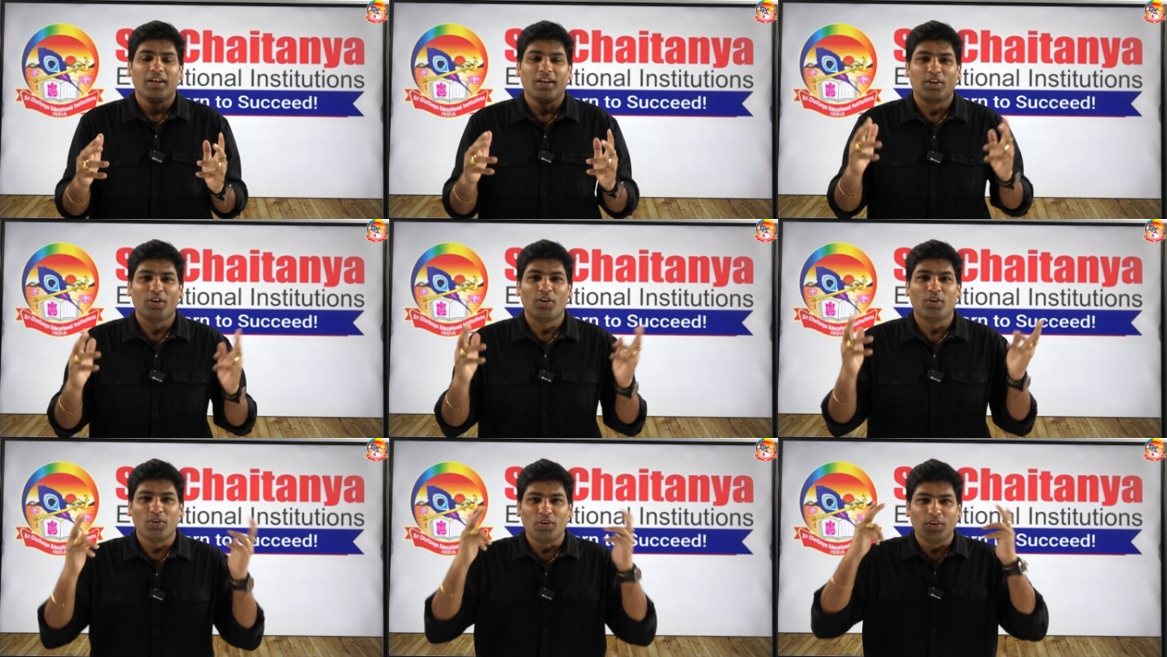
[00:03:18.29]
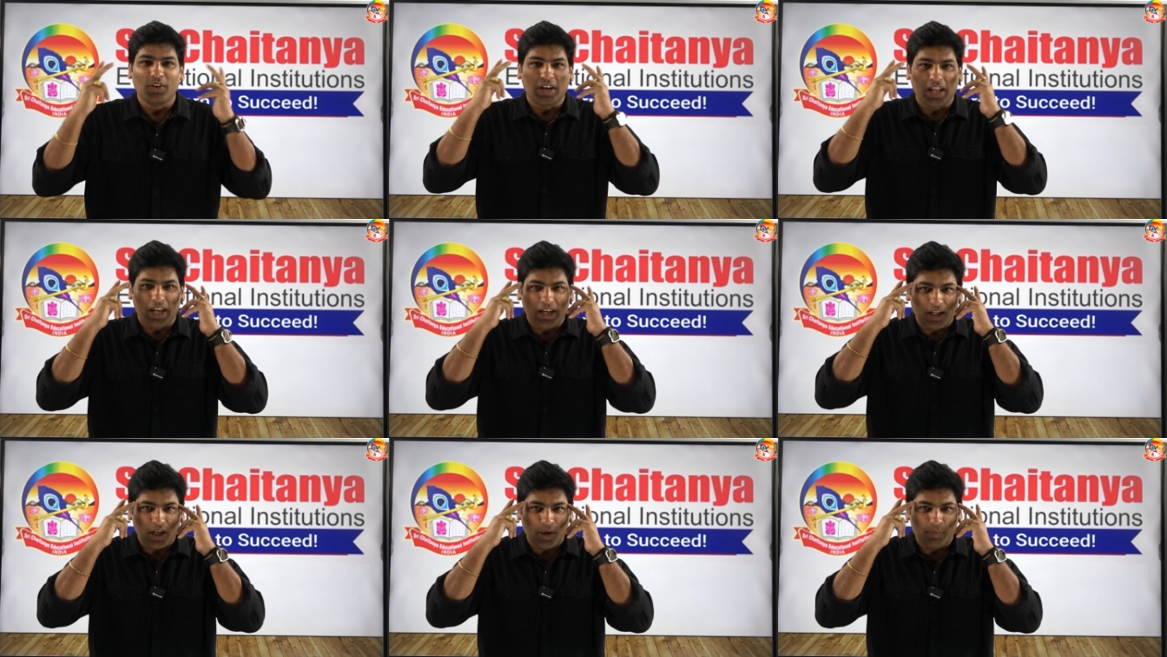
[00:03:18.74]
you know
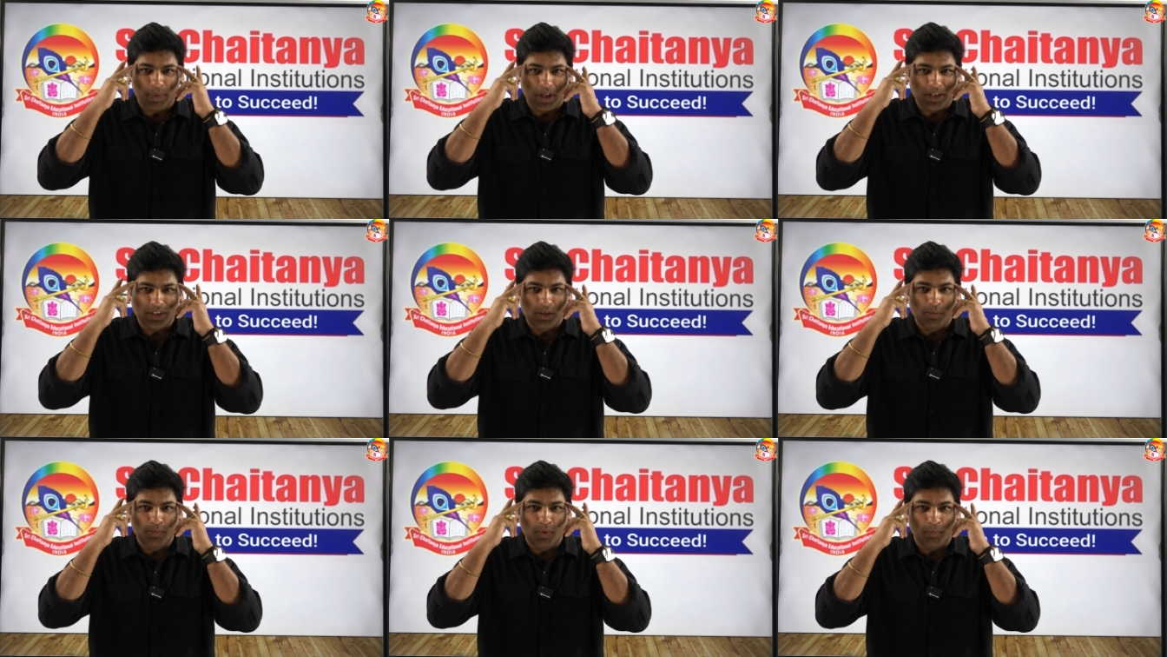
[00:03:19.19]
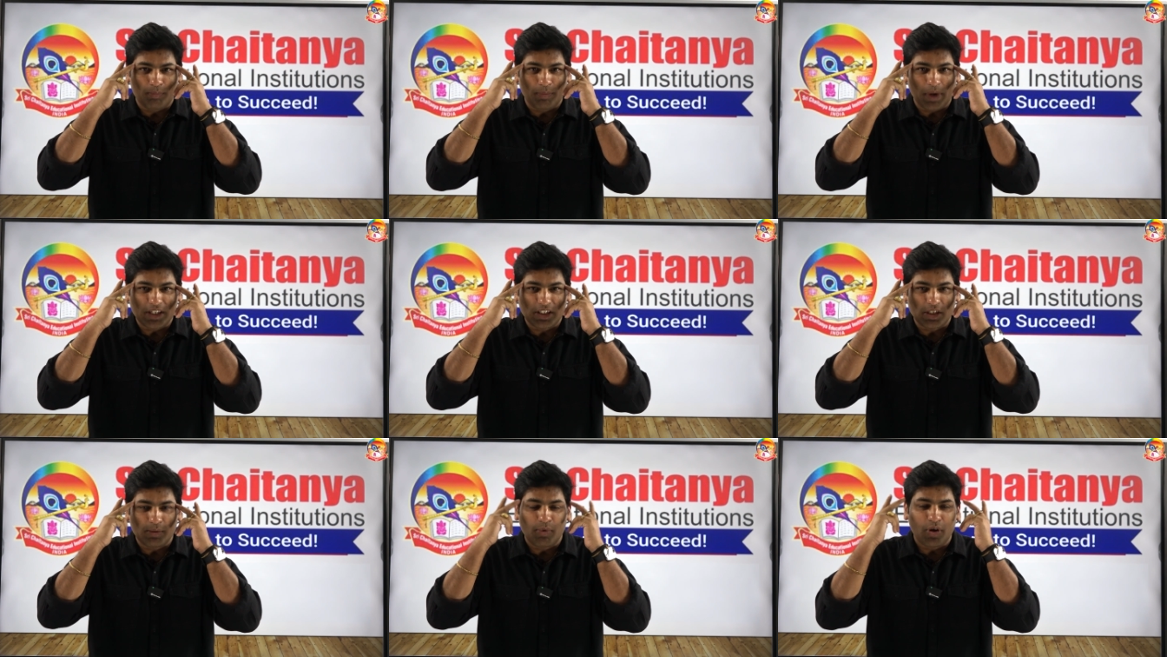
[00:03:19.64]
like a placebo
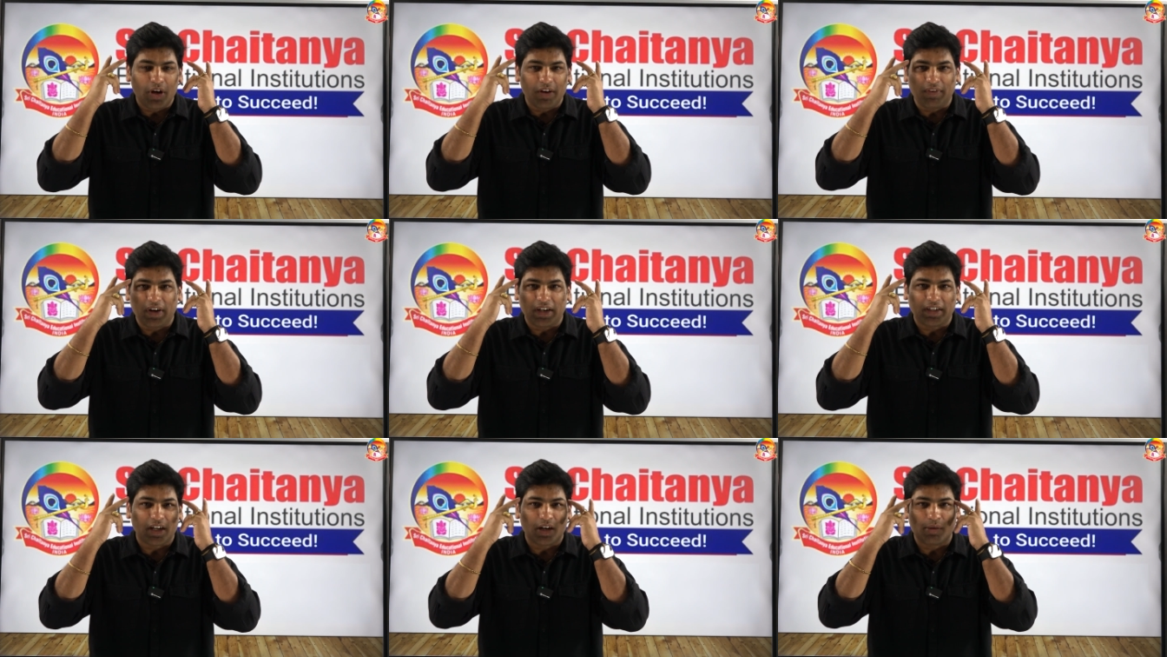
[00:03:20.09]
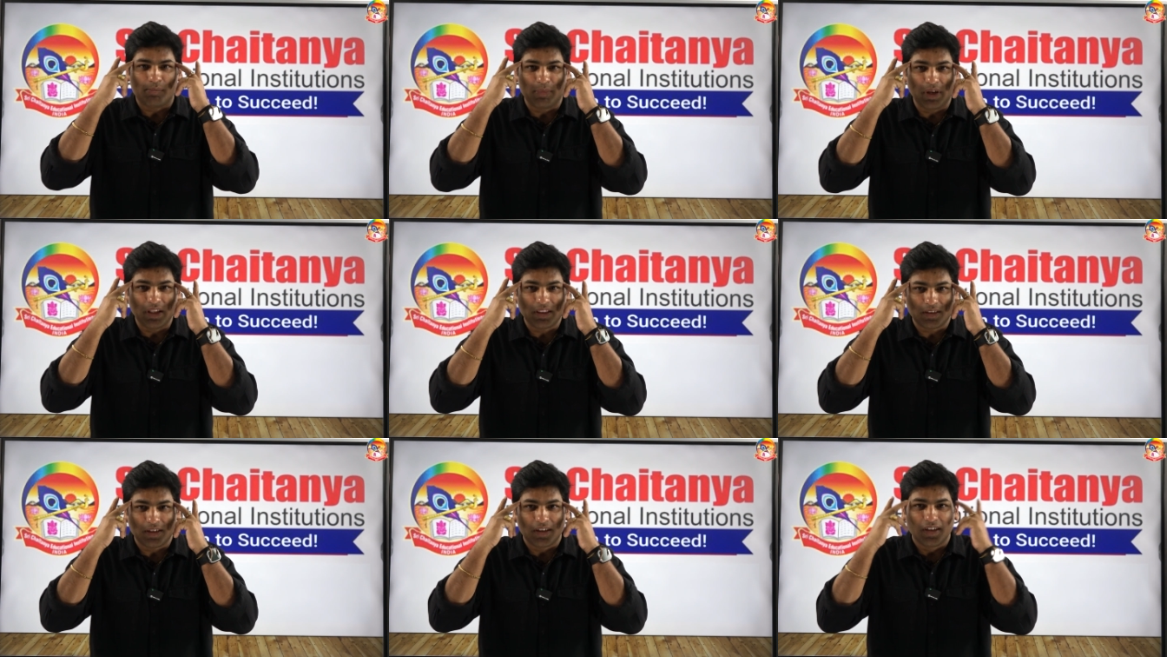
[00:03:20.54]
placebo affected
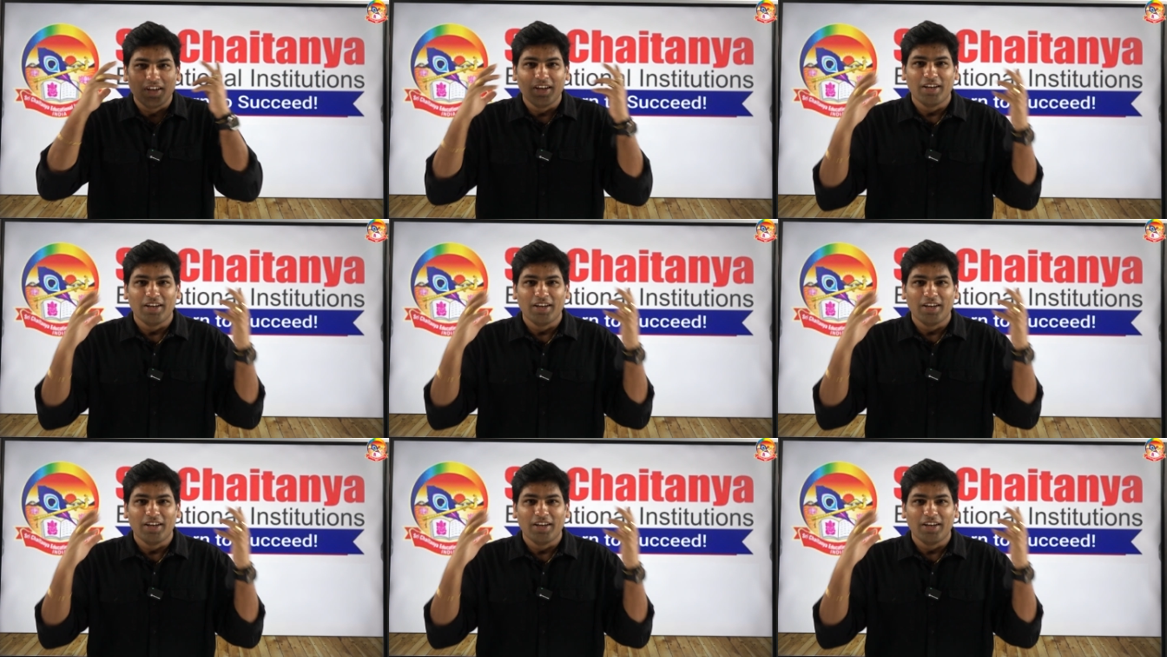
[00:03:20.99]
myth